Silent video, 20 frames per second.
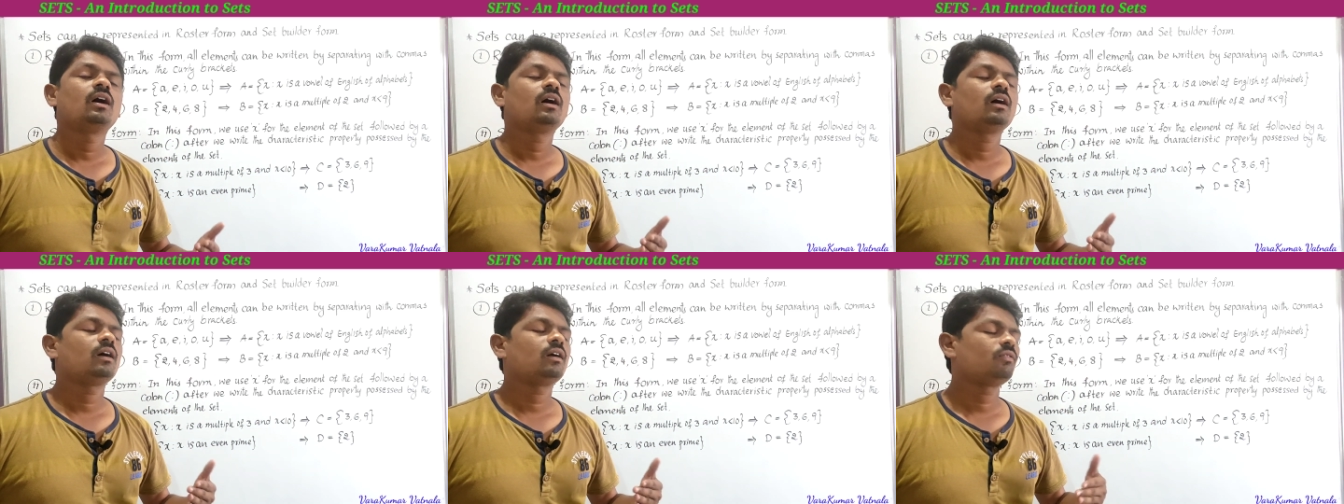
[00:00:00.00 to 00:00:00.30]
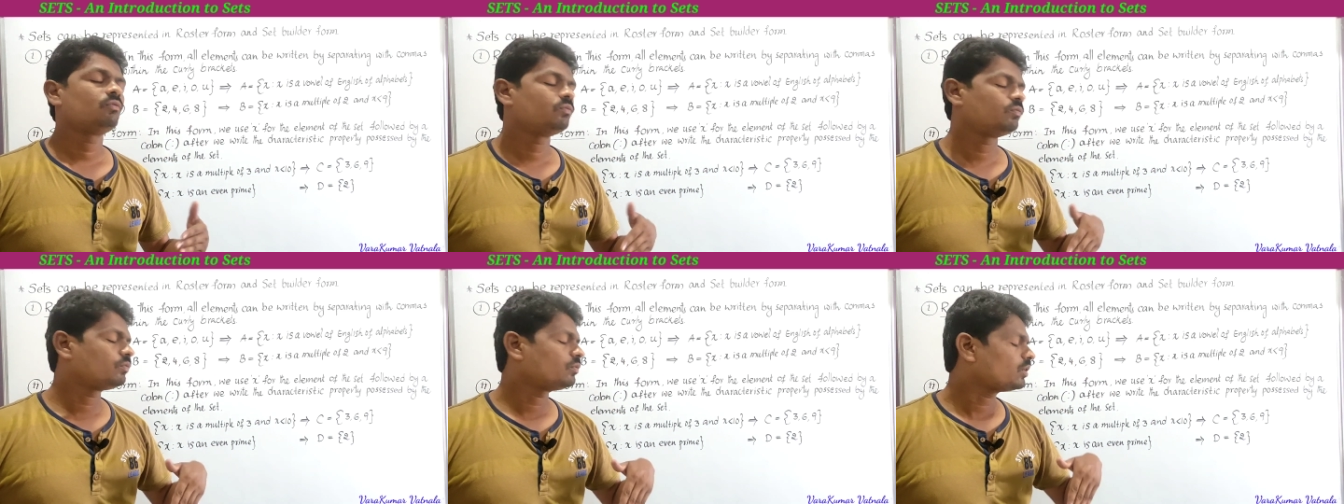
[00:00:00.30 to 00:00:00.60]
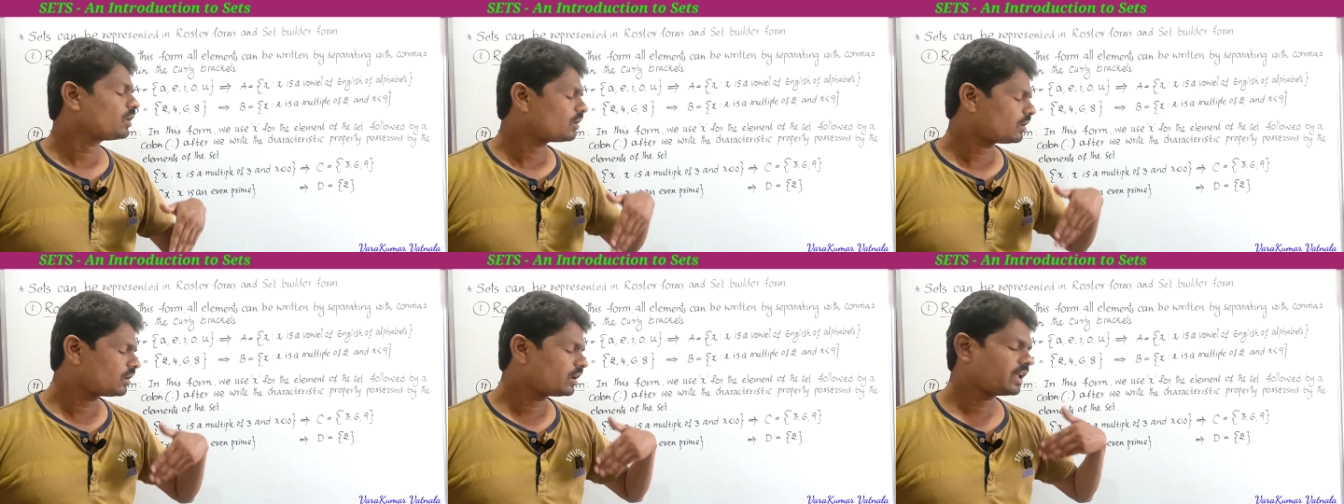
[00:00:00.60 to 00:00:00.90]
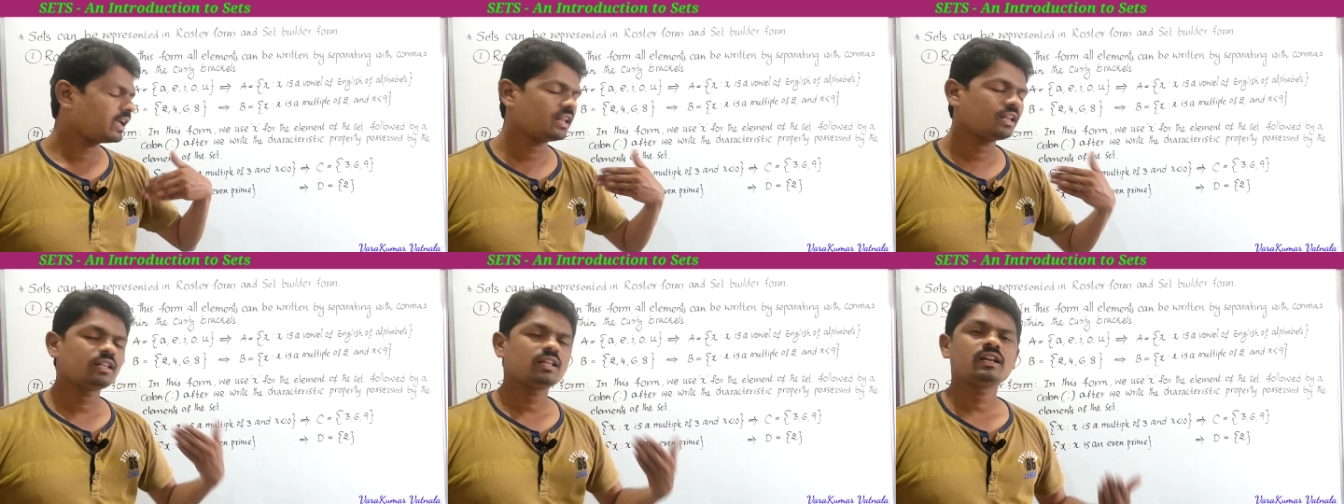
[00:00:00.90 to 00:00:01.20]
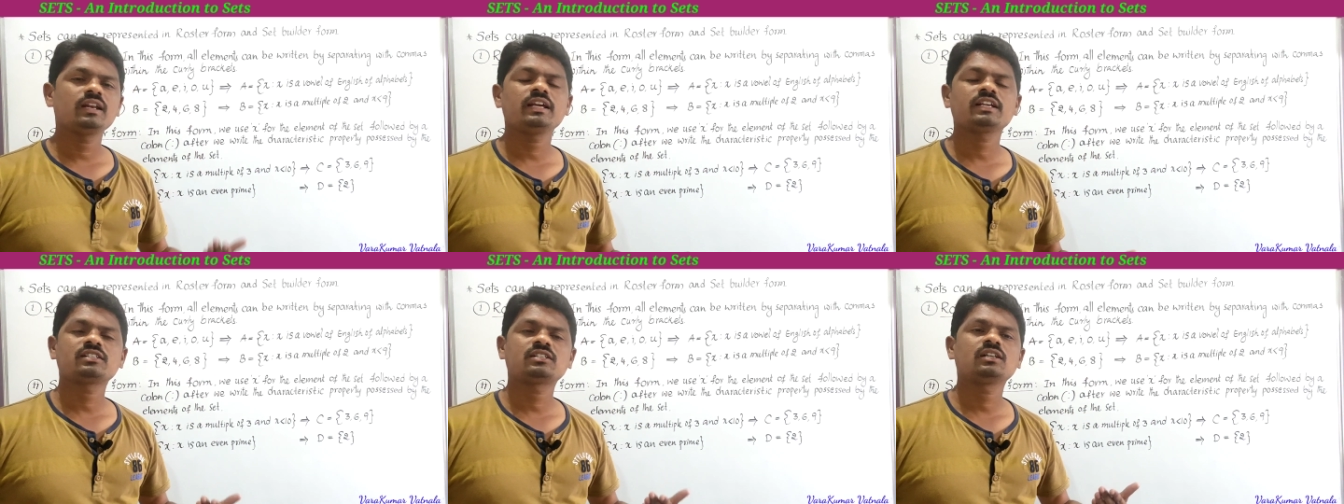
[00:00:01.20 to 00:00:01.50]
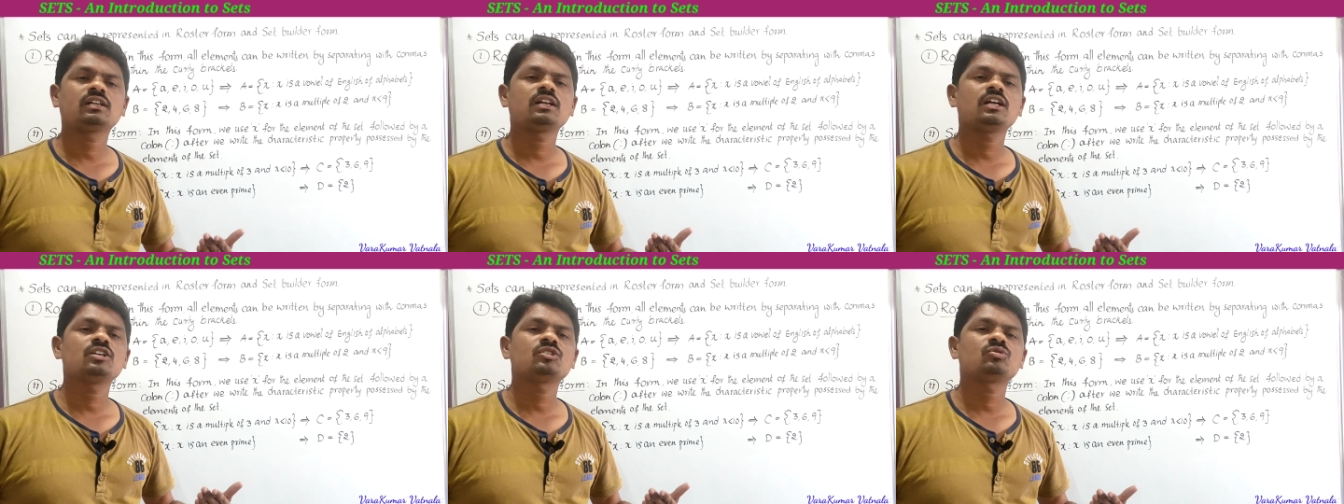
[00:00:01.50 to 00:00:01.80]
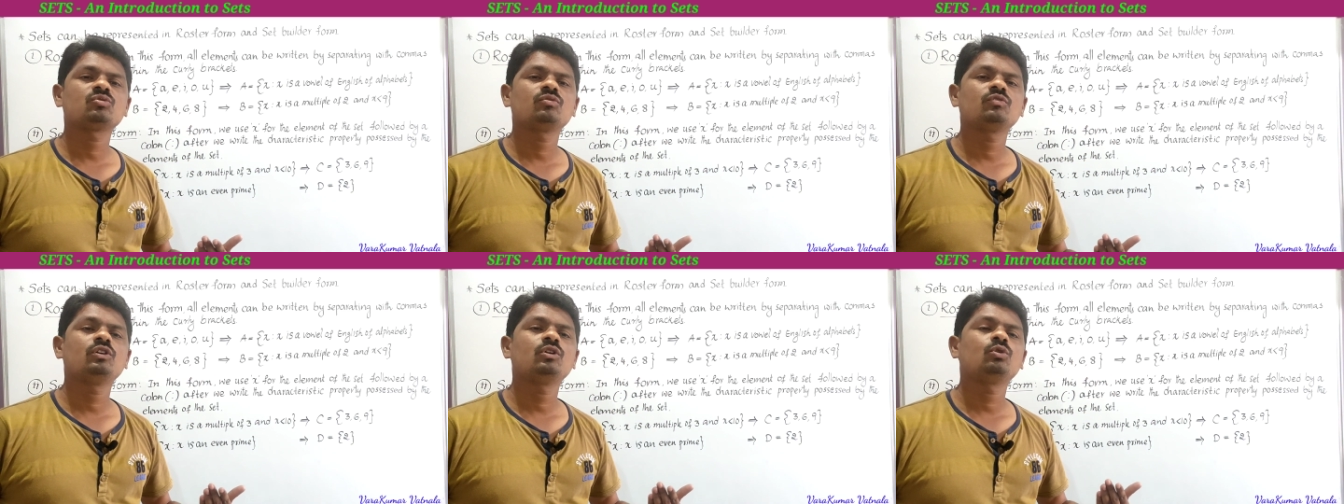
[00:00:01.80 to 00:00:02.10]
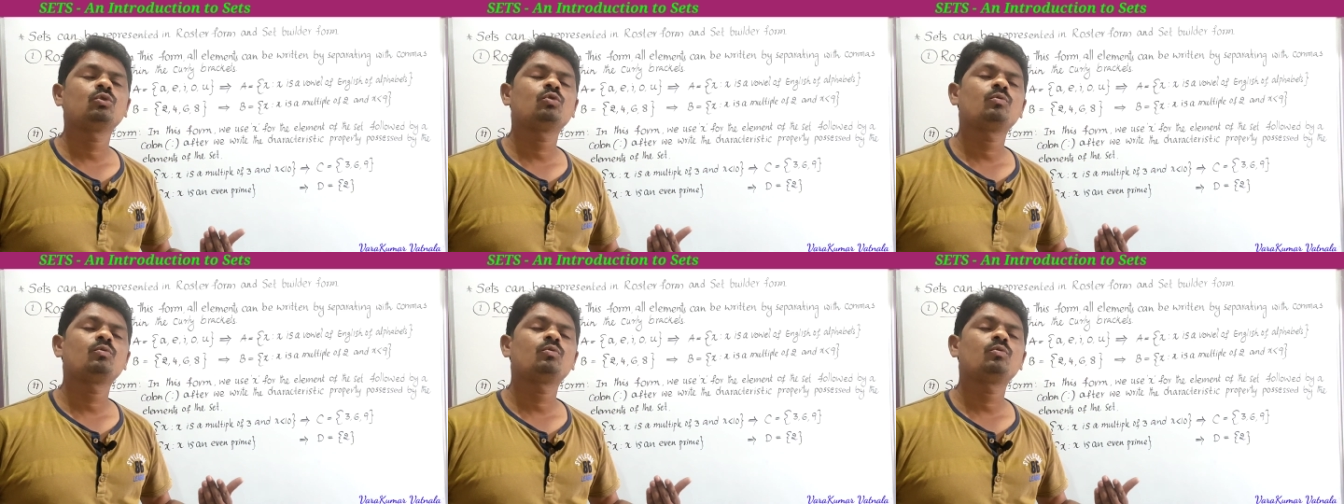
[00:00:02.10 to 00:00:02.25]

uh, in the next class we will